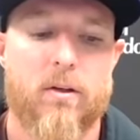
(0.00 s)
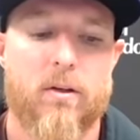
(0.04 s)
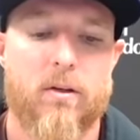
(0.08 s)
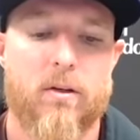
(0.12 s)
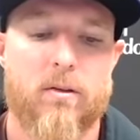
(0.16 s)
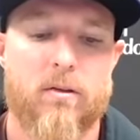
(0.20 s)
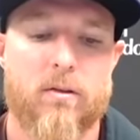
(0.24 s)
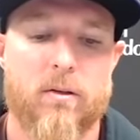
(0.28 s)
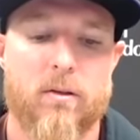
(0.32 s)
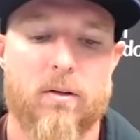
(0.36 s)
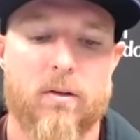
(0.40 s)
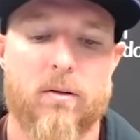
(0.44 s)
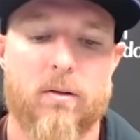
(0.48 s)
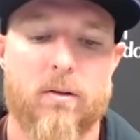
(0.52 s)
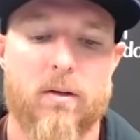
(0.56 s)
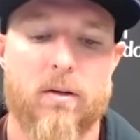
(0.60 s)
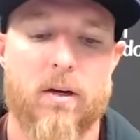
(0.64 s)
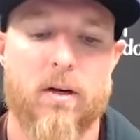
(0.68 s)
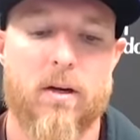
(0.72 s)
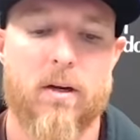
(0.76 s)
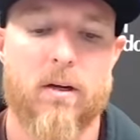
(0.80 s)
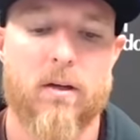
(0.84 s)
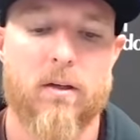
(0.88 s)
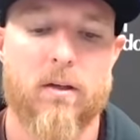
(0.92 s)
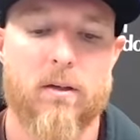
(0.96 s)

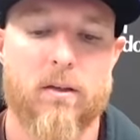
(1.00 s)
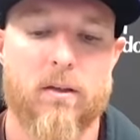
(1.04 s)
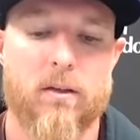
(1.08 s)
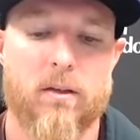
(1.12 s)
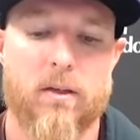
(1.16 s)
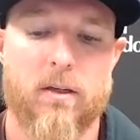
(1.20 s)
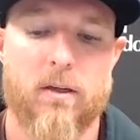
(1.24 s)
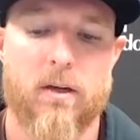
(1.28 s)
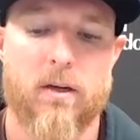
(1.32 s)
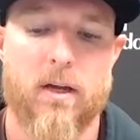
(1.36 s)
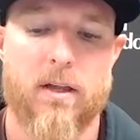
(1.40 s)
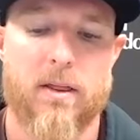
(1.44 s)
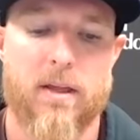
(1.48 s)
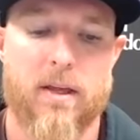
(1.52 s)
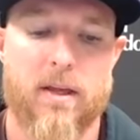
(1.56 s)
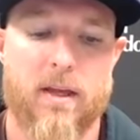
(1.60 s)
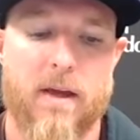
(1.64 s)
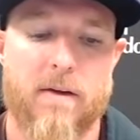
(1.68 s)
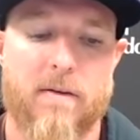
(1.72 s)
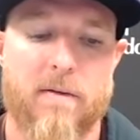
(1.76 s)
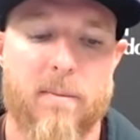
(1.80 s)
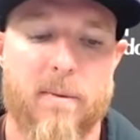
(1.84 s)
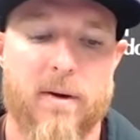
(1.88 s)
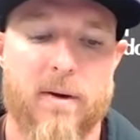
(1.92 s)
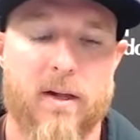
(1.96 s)
So, you know, I think
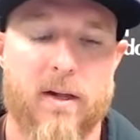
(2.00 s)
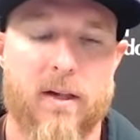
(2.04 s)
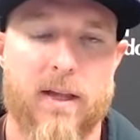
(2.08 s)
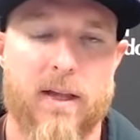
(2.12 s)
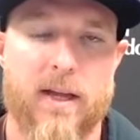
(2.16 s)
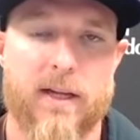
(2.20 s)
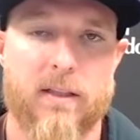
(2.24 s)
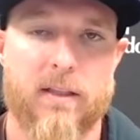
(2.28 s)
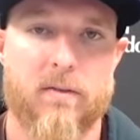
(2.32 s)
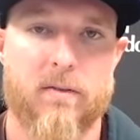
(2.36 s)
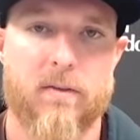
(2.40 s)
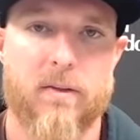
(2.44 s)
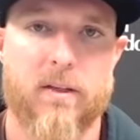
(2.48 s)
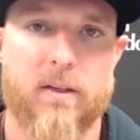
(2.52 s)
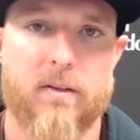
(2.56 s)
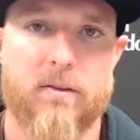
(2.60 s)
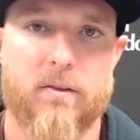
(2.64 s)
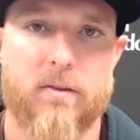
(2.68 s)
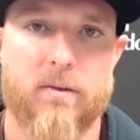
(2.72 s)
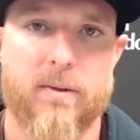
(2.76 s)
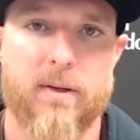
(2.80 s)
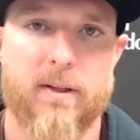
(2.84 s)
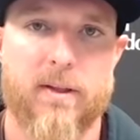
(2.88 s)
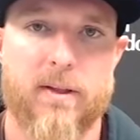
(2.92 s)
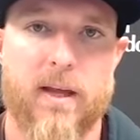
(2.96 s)
everybody collectively is
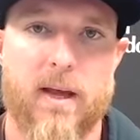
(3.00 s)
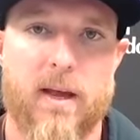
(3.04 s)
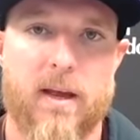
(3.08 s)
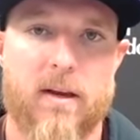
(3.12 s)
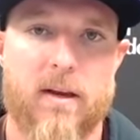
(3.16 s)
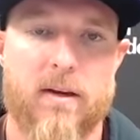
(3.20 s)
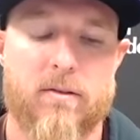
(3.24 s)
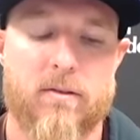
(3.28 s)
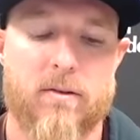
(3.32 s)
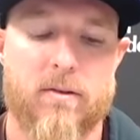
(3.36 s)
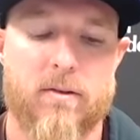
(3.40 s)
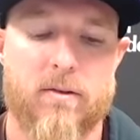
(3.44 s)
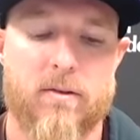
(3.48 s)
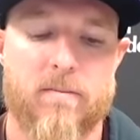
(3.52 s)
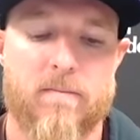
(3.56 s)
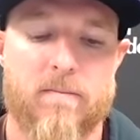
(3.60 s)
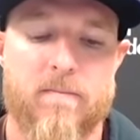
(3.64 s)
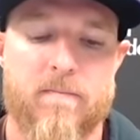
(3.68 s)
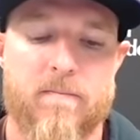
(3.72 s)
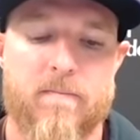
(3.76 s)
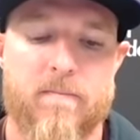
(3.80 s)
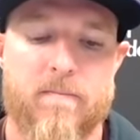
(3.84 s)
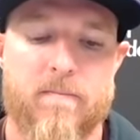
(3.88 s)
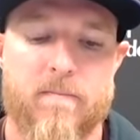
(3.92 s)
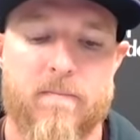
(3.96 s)
doing that. So
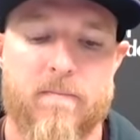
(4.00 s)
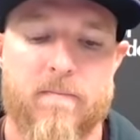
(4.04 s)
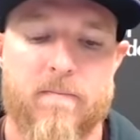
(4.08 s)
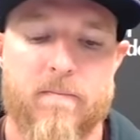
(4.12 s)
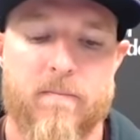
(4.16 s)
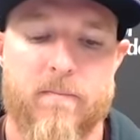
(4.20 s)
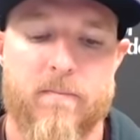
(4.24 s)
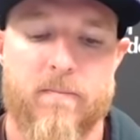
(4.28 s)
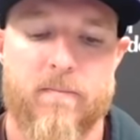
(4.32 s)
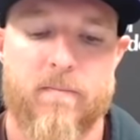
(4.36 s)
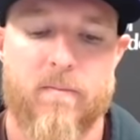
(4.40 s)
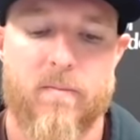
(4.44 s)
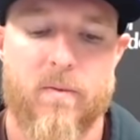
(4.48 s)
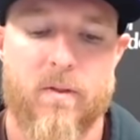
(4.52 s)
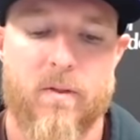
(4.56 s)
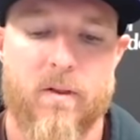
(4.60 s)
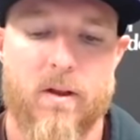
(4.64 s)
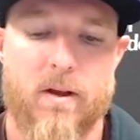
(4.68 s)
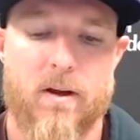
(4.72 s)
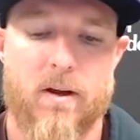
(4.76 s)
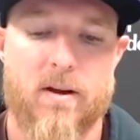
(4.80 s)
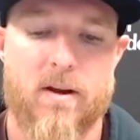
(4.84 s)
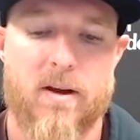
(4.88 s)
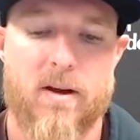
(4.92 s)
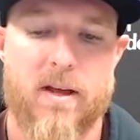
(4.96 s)

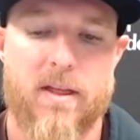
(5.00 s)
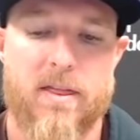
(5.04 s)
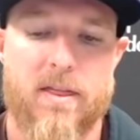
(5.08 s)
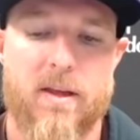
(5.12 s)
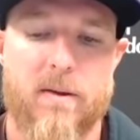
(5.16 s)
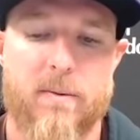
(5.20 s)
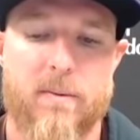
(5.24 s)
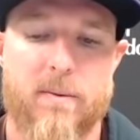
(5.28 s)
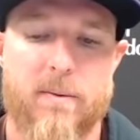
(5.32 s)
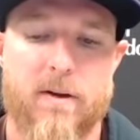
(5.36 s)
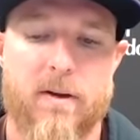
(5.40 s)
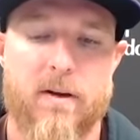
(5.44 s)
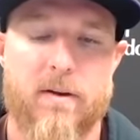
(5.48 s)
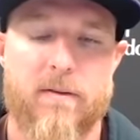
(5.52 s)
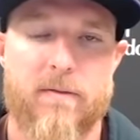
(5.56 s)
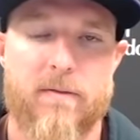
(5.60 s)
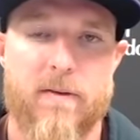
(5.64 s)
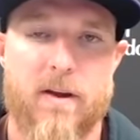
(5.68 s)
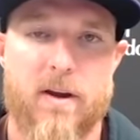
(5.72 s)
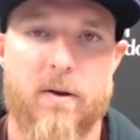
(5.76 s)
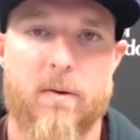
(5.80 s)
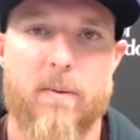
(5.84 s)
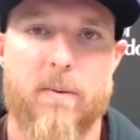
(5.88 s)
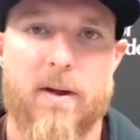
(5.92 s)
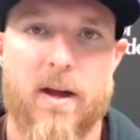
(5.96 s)
I think we're going to
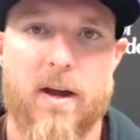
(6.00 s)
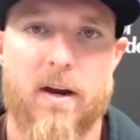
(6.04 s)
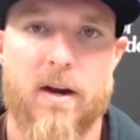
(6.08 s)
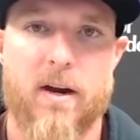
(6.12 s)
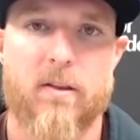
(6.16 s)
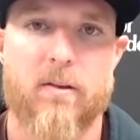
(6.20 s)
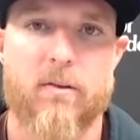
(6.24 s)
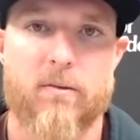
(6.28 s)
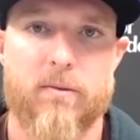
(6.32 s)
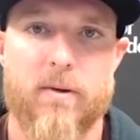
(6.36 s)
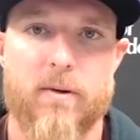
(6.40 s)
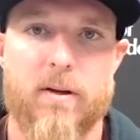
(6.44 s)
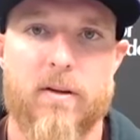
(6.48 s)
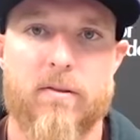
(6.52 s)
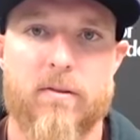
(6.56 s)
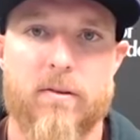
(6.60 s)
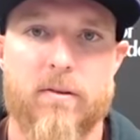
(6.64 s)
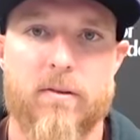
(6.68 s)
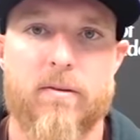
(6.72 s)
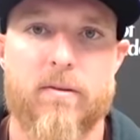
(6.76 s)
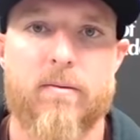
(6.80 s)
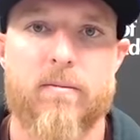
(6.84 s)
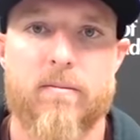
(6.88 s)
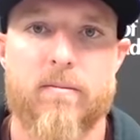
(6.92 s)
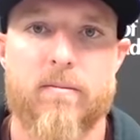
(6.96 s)
find our way out of this rut soon.